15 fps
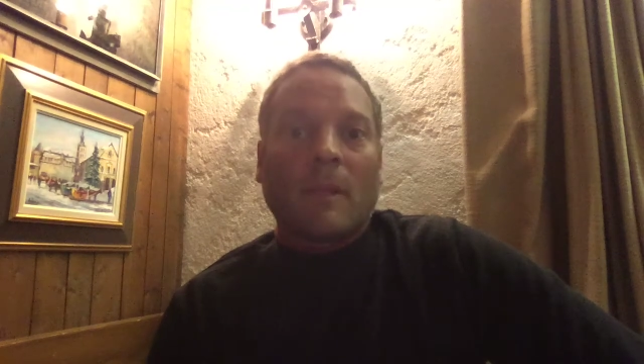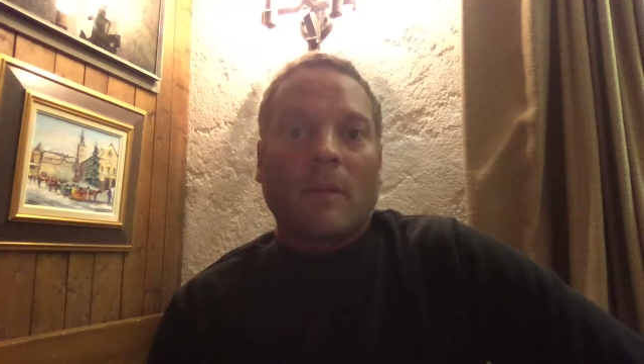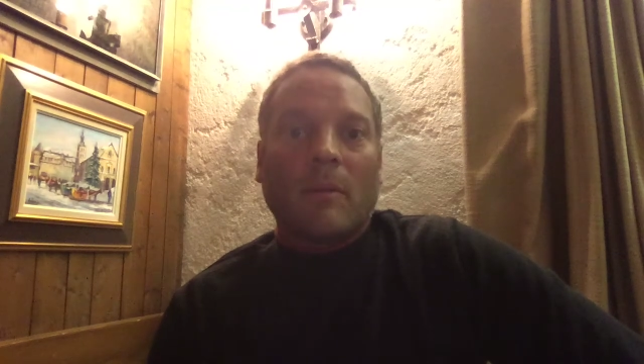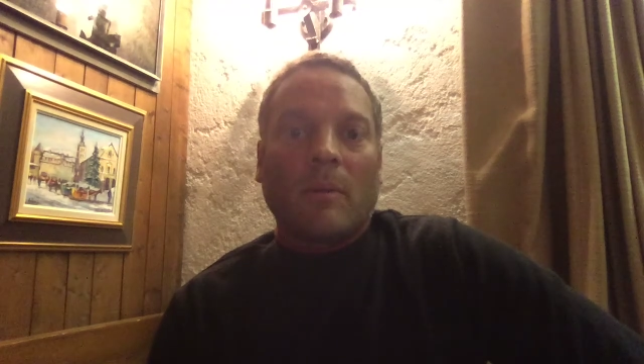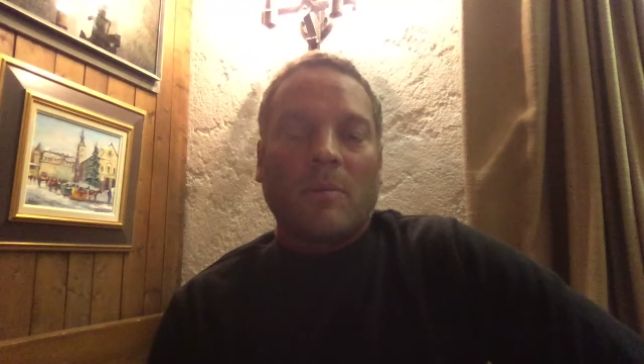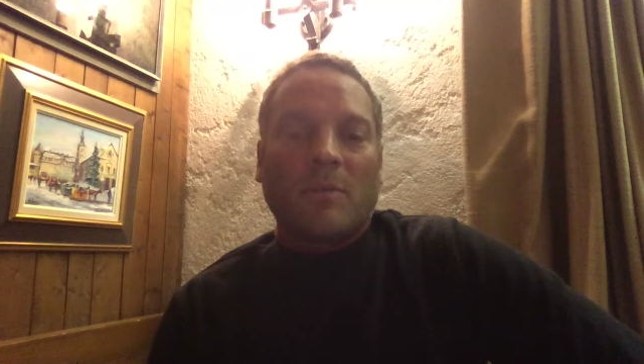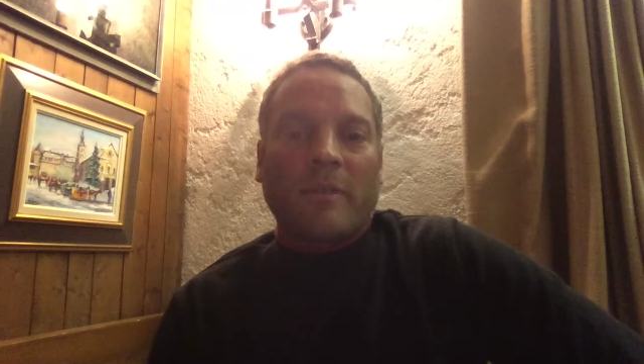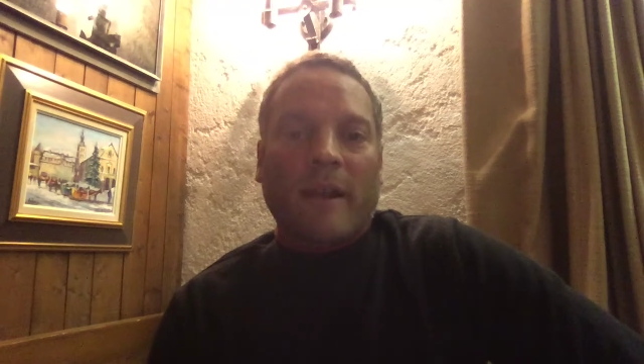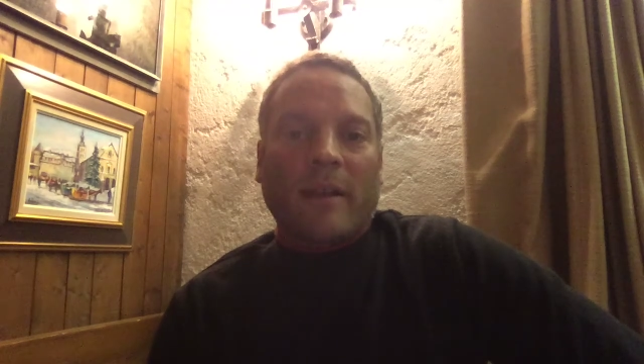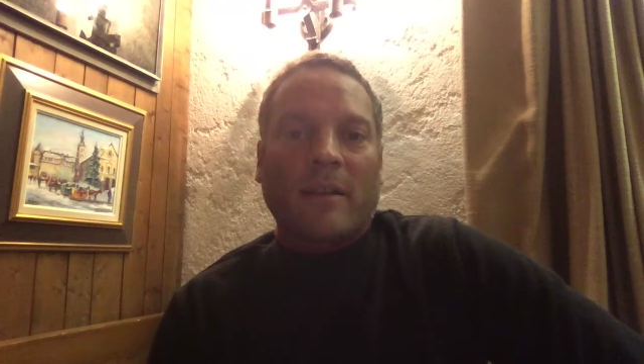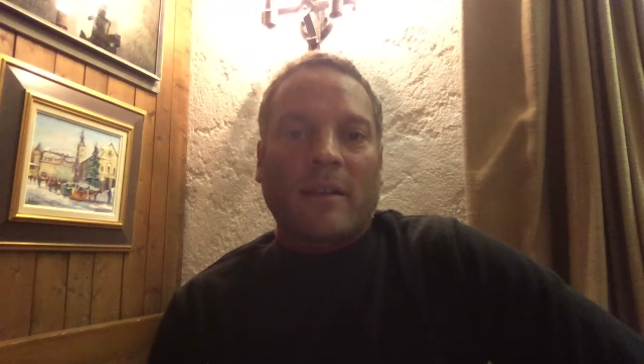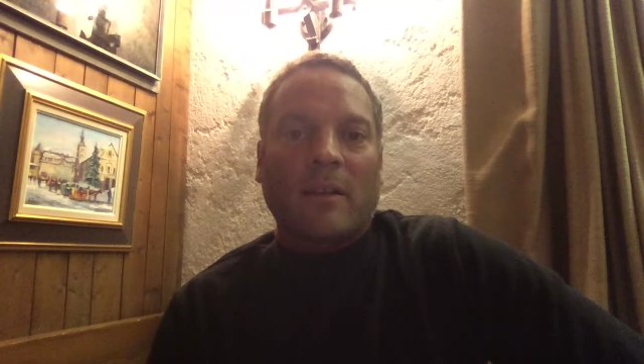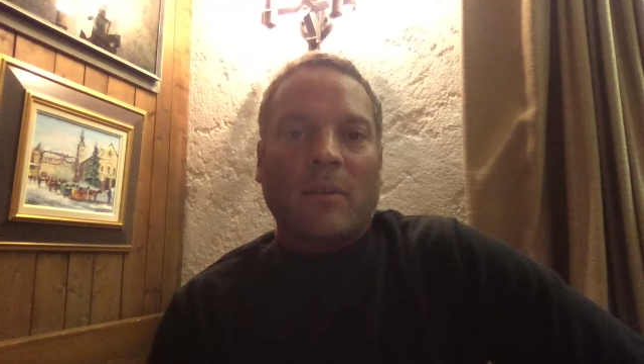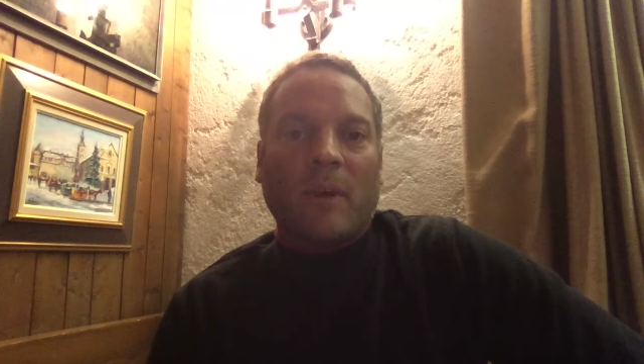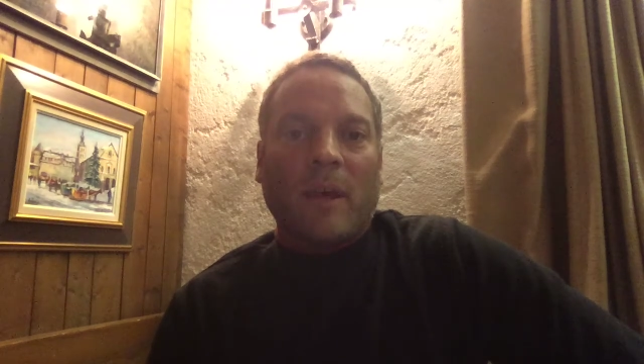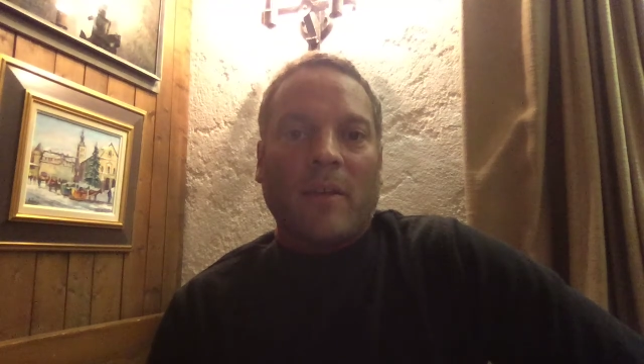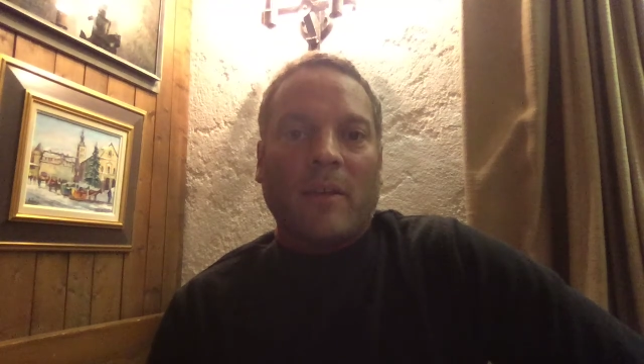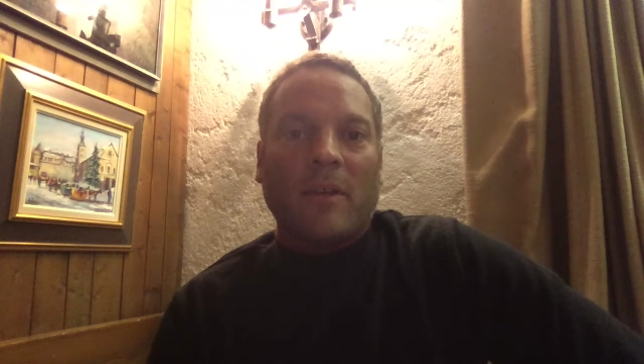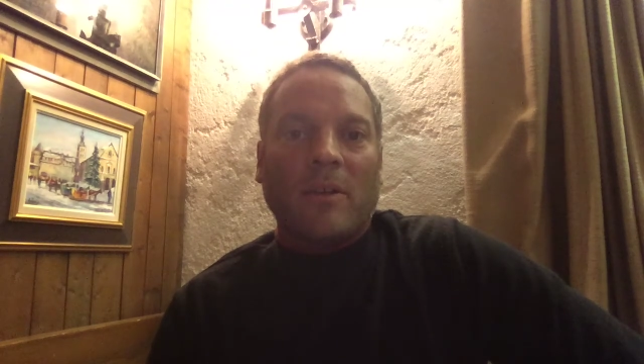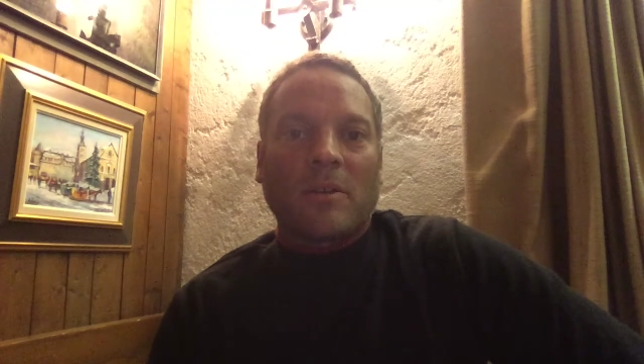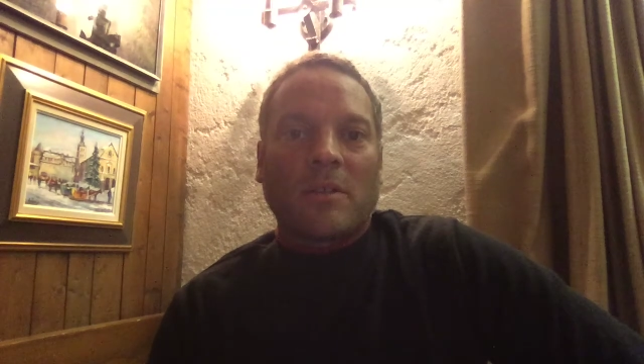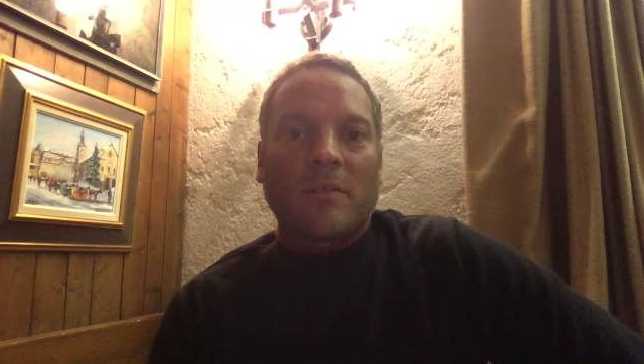We abstracted away the
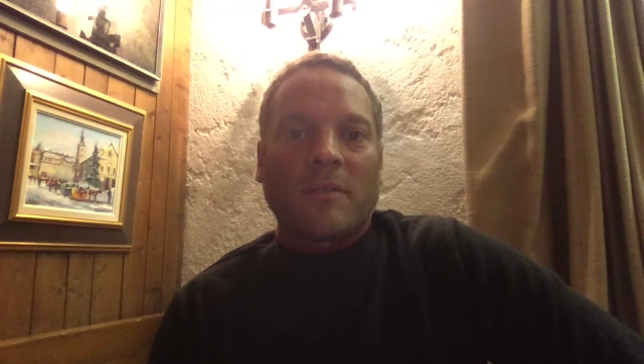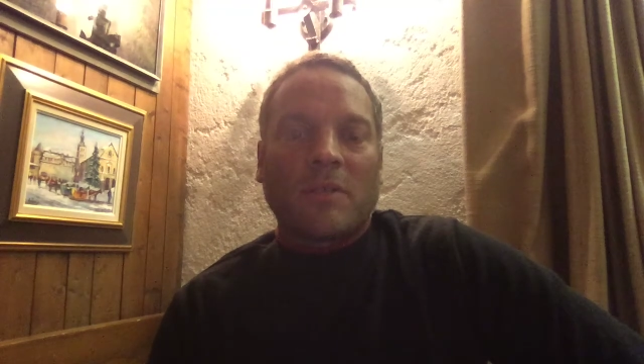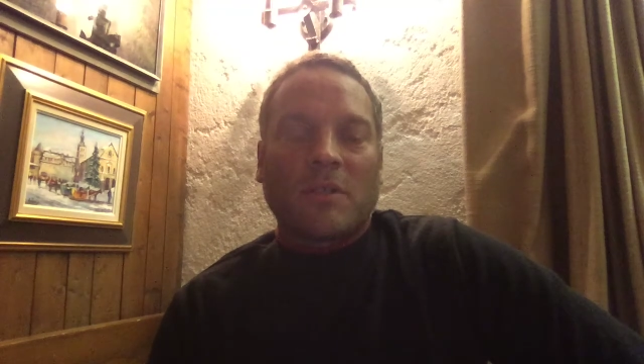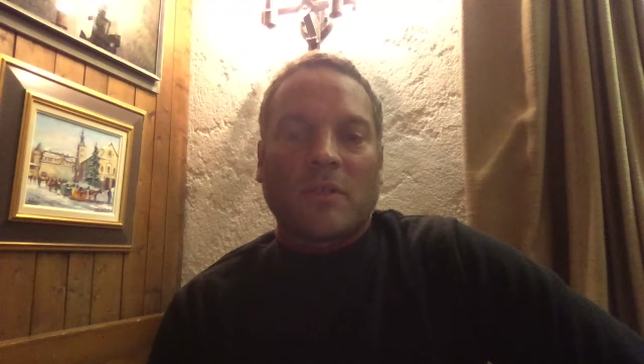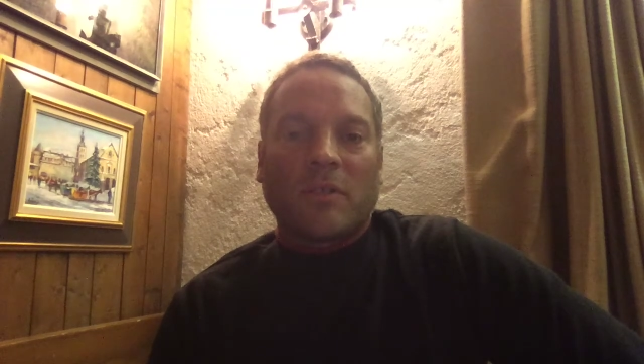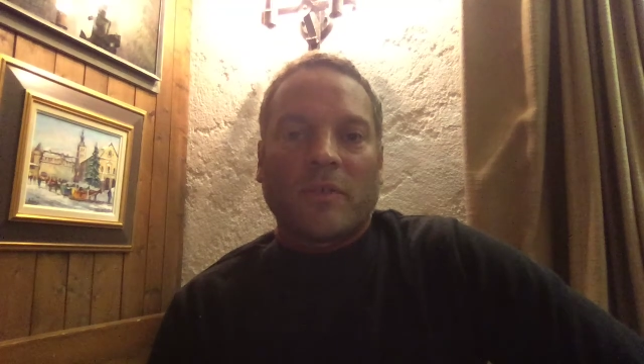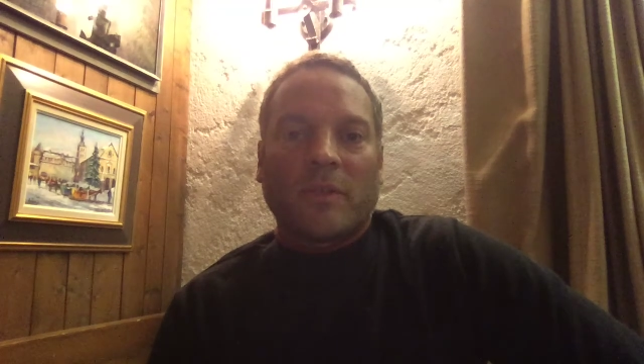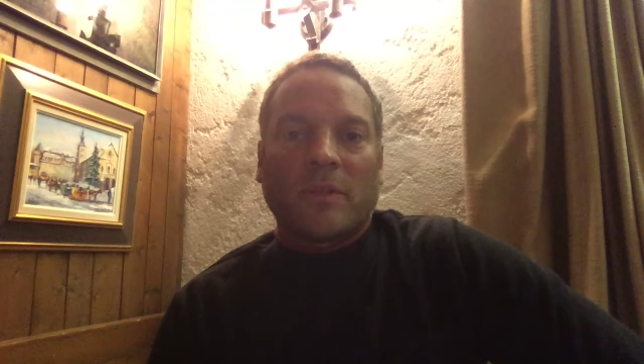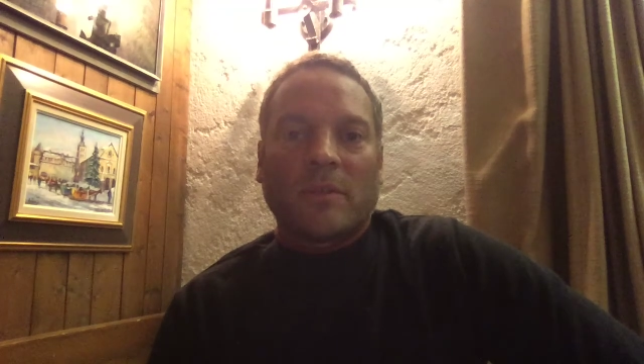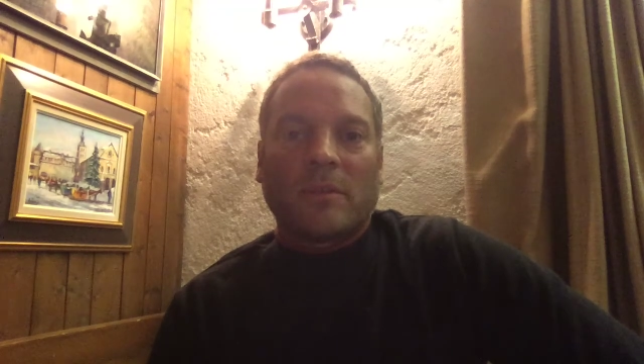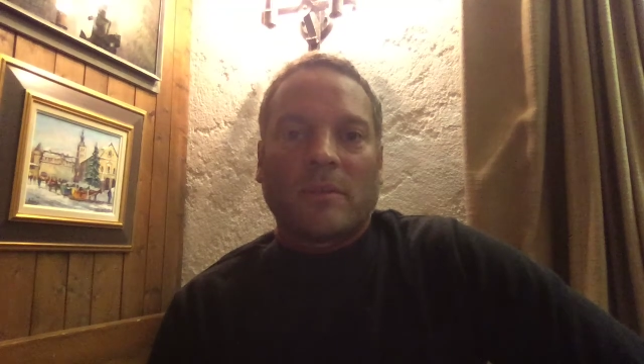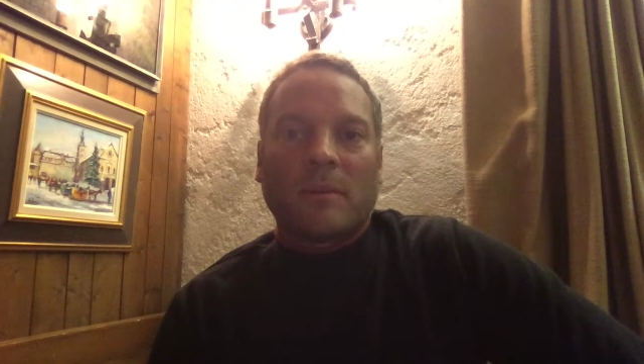notion of a server,